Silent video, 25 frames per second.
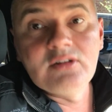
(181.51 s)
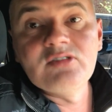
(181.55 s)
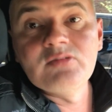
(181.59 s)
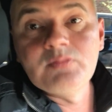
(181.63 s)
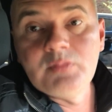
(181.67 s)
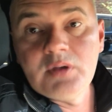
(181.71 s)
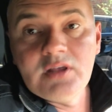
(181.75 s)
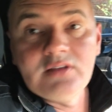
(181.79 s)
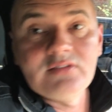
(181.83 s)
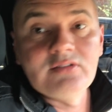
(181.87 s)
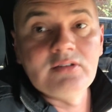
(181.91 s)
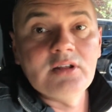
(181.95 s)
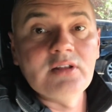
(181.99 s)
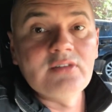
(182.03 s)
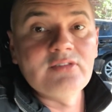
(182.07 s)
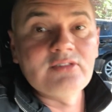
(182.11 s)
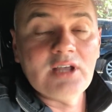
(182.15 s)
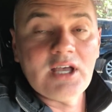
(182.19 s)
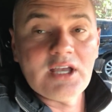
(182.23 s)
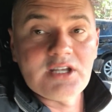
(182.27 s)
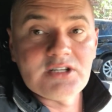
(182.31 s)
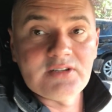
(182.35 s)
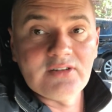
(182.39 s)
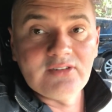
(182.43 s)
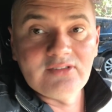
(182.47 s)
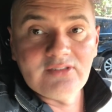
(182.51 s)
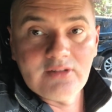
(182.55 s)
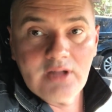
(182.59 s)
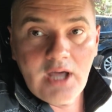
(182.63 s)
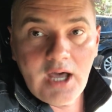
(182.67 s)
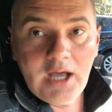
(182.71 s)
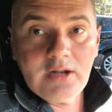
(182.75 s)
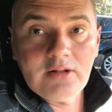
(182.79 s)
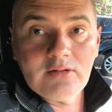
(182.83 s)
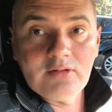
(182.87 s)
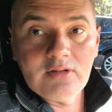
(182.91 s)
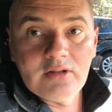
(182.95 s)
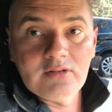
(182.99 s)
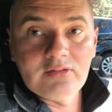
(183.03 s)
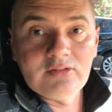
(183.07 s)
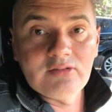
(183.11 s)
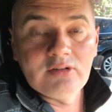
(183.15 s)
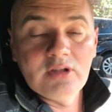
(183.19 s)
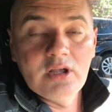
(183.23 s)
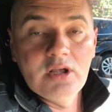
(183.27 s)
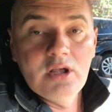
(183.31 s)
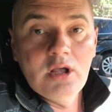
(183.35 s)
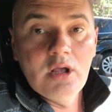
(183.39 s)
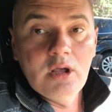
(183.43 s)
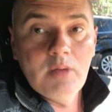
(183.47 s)
this business. I just started
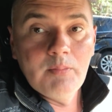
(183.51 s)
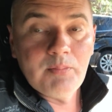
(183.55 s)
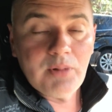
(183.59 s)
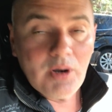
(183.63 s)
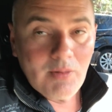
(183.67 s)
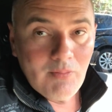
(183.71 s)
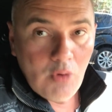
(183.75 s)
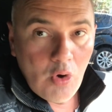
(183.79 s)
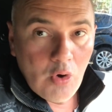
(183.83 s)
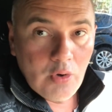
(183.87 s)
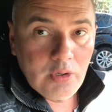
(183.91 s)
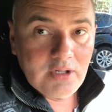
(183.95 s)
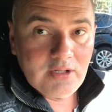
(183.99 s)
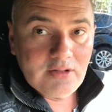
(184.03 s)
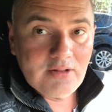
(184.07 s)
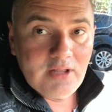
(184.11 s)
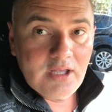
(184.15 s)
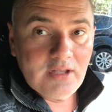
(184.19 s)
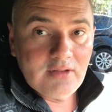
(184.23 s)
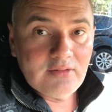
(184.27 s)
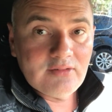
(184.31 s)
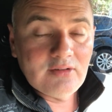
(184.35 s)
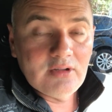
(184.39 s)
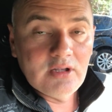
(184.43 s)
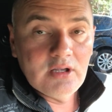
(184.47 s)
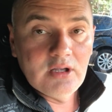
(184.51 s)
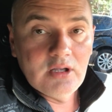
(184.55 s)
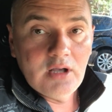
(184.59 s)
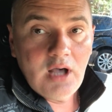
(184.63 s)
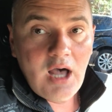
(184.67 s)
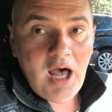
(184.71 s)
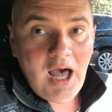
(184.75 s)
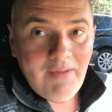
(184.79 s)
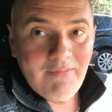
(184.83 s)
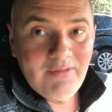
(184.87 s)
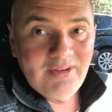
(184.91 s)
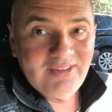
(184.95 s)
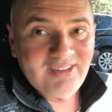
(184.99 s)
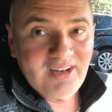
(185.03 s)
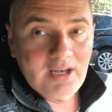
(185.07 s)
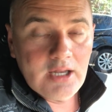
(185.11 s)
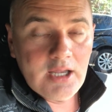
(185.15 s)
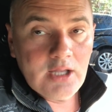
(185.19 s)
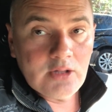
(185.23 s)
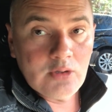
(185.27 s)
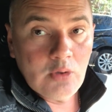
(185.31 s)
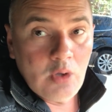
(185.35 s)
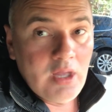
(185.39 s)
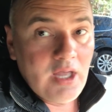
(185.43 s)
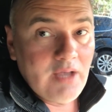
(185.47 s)
this, promoting this.
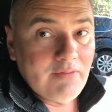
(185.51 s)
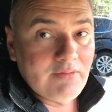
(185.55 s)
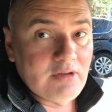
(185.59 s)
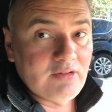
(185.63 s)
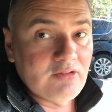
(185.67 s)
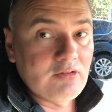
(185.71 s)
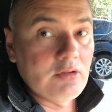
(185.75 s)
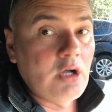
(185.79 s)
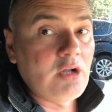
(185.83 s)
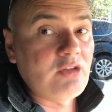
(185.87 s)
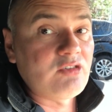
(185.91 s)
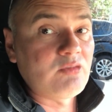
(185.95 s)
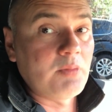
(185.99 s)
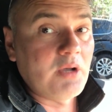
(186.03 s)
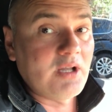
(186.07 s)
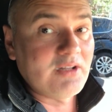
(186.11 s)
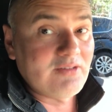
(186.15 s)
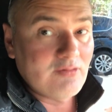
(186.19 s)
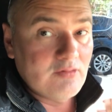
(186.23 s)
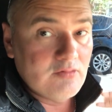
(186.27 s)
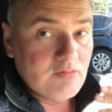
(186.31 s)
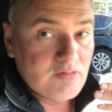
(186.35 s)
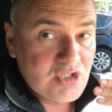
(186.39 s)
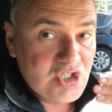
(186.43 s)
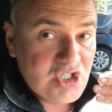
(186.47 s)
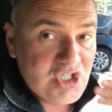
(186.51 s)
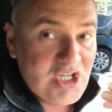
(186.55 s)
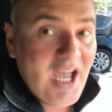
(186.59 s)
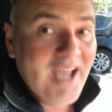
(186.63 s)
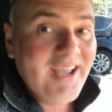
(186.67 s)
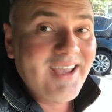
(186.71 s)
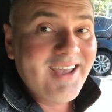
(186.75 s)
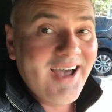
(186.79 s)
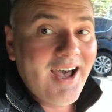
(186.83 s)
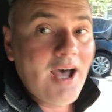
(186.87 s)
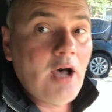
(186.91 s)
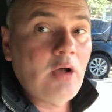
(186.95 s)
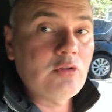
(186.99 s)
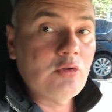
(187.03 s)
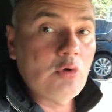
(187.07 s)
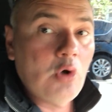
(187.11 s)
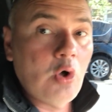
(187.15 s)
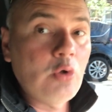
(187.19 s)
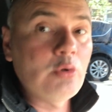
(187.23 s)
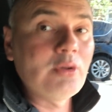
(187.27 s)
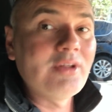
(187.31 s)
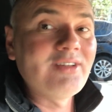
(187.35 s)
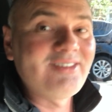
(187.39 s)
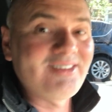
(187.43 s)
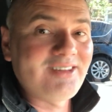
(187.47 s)
Obviously, I don't have results, but check out
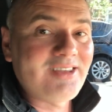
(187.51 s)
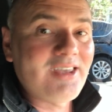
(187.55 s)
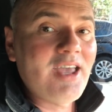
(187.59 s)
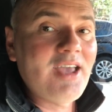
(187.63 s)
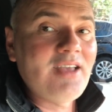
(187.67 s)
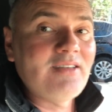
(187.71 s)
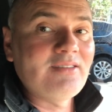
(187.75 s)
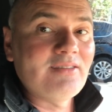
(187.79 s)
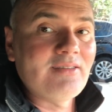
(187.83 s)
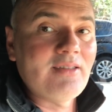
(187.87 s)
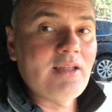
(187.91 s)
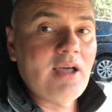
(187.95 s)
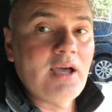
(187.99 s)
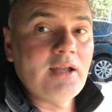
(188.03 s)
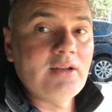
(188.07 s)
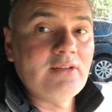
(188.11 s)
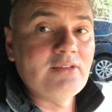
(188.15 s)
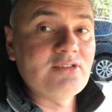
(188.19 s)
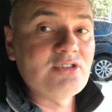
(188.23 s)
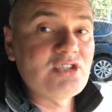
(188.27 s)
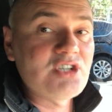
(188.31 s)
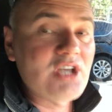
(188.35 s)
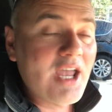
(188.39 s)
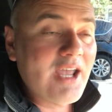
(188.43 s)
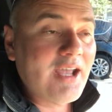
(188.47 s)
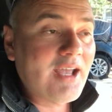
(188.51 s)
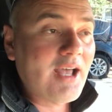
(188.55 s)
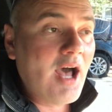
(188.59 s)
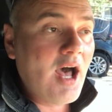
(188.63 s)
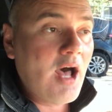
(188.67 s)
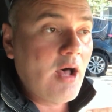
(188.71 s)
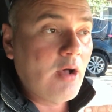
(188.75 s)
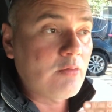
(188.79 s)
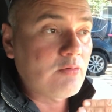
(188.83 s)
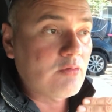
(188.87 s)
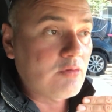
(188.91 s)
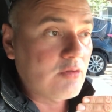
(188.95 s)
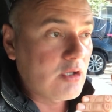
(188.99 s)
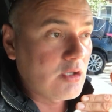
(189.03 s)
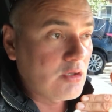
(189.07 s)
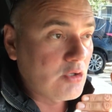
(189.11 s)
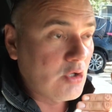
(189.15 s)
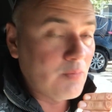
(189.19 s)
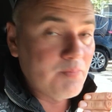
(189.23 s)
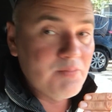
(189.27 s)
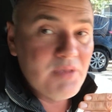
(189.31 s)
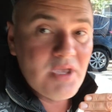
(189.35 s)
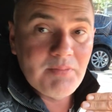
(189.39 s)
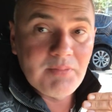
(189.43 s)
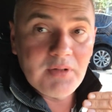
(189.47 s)
all these case studies. Check out,
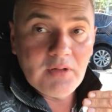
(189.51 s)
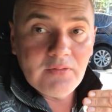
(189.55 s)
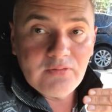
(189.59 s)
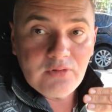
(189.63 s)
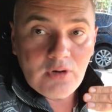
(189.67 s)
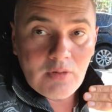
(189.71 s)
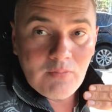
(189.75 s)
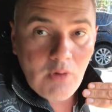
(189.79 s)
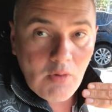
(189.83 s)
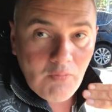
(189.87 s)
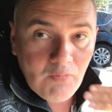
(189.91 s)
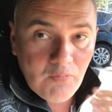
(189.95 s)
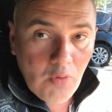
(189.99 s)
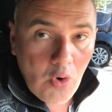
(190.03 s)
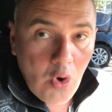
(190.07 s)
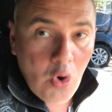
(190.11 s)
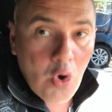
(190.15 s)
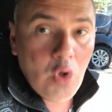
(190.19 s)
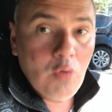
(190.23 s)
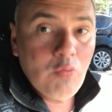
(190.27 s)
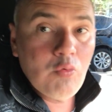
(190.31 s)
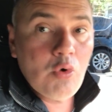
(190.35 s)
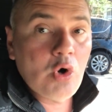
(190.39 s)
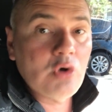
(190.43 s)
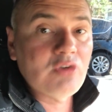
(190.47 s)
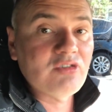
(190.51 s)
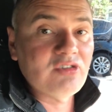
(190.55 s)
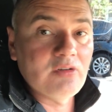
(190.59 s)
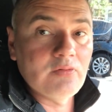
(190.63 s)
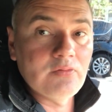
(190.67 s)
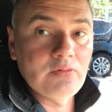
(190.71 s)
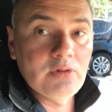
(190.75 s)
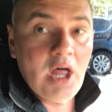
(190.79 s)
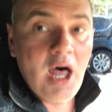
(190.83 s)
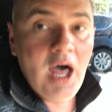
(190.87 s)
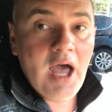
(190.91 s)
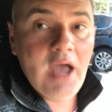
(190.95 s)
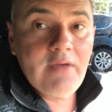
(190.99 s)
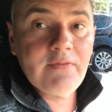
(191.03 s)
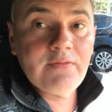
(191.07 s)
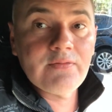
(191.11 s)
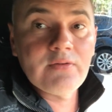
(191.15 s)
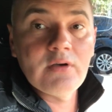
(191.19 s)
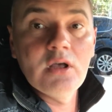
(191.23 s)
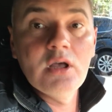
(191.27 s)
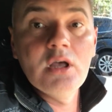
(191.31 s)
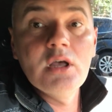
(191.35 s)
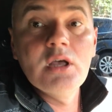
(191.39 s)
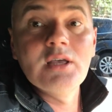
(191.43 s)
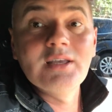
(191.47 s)
people from all walks of
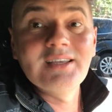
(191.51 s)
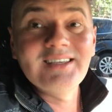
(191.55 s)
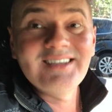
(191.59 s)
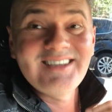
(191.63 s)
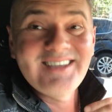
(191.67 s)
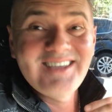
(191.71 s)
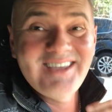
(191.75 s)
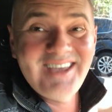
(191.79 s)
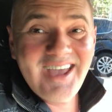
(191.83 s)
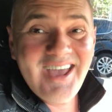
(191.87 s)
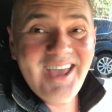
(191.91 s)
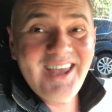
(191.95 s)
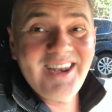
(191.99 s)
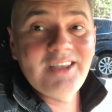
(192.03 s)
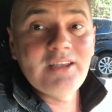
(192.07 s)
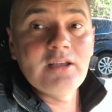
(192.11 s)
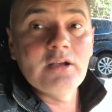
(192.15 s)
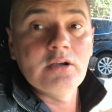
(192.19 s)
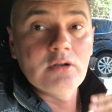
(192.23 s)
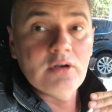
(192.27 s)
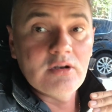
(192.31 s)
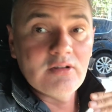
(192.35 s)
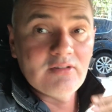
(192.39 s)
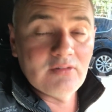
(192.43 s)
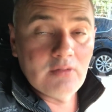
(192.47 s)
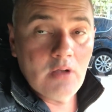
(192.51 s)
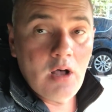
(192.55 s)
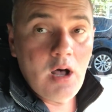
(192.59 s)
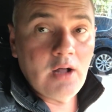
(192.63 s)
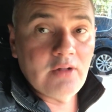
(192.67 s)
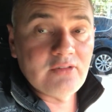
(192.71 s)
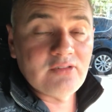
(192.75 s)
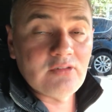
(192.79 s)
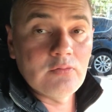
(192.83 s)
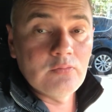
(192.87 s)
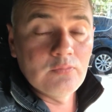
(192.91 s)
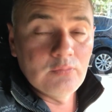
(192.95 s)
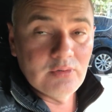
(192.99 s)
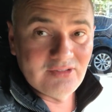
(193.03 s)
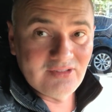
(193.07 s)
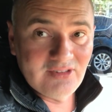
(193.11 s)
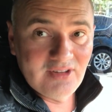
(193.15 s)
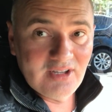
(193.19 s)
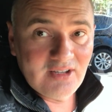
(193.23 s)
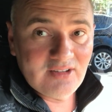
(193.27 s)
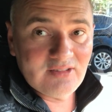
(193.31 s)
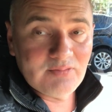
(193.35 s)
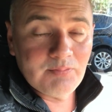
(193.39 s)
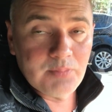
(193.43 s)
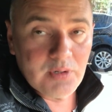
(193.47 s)
life getting results with
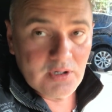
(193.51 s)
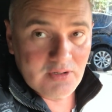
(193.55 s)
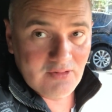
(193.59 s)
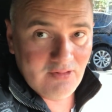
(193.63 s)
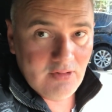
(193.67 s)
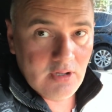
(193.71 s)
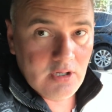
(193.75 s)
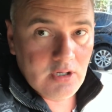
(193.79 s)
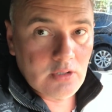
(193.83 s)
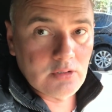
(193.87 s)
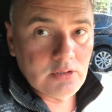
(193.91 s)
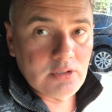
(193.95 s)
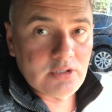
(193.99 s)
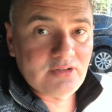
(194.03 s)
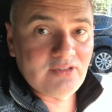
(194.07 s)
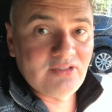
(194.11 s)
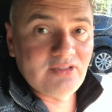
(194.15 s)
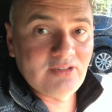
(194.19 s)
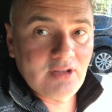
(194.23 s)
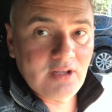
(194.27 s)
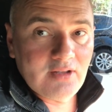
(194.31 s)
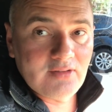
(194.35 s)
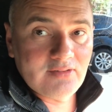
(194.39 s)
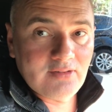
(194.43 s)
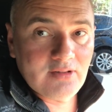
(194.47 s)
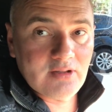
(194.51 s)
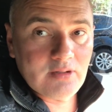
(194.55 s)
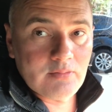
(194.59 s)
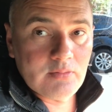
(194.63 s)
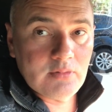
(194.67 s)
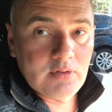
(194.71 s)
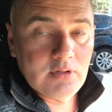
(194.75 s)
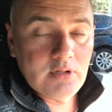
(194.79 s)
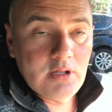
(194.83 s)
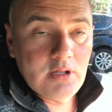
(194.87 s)
this particular system,